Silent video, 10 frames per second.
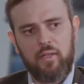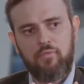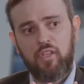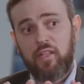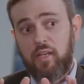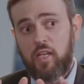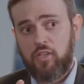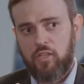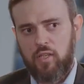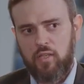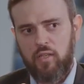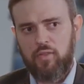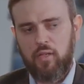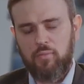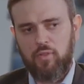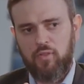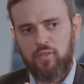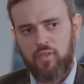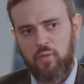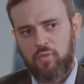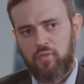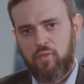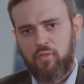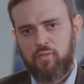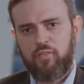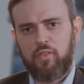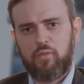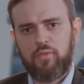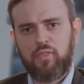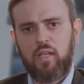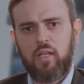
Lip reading: generation in terms of revenues.